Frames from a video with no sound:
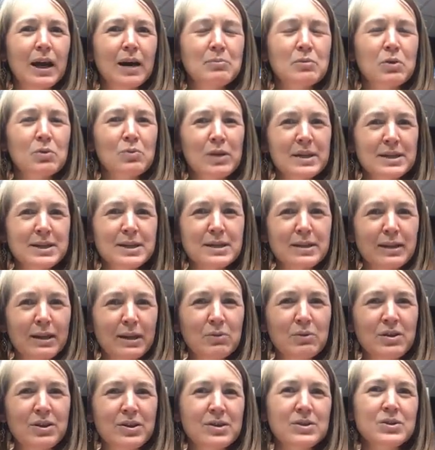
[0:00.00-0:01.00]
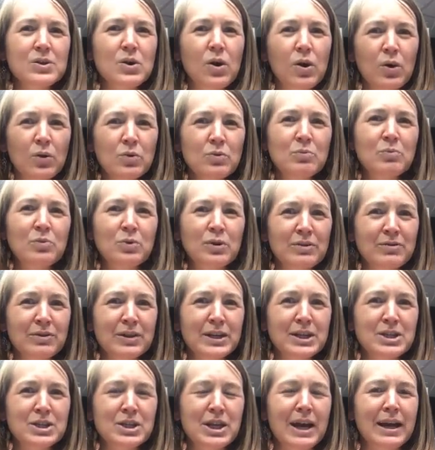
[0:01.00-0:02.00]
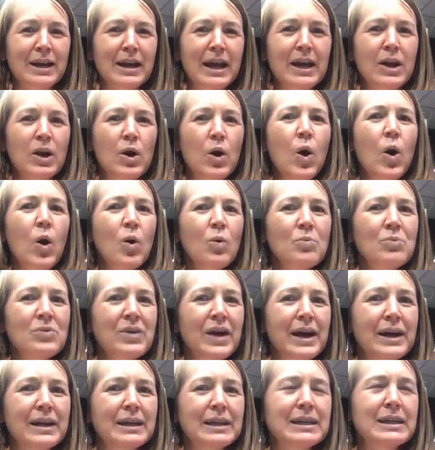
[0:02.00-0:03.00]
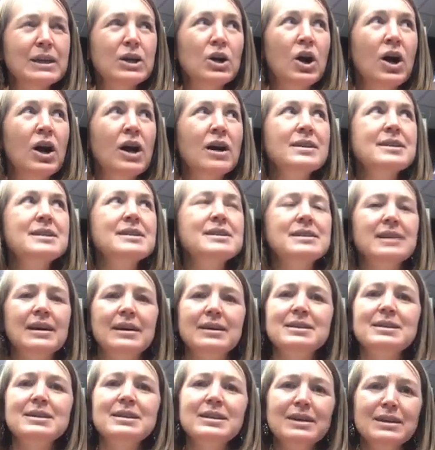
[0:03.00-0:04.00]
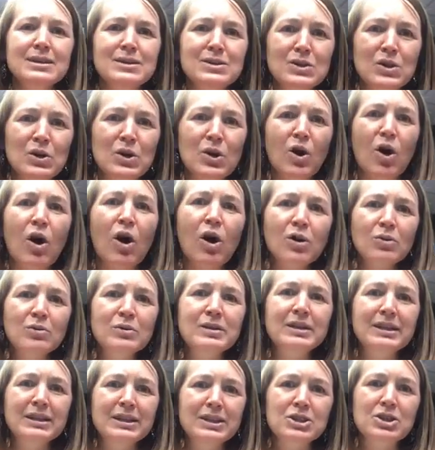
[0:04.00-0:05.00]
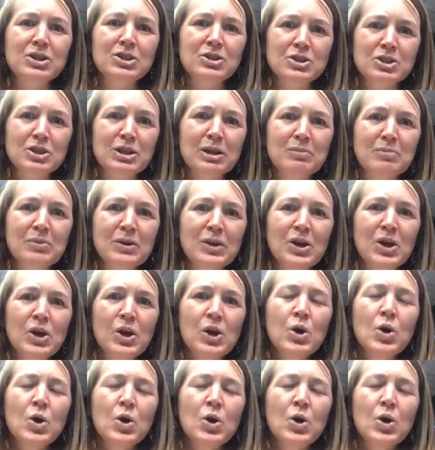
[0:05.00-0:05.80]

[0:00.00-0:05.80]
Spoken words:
wrestling with his own privilege, and I hope that it causes us to consider our relationship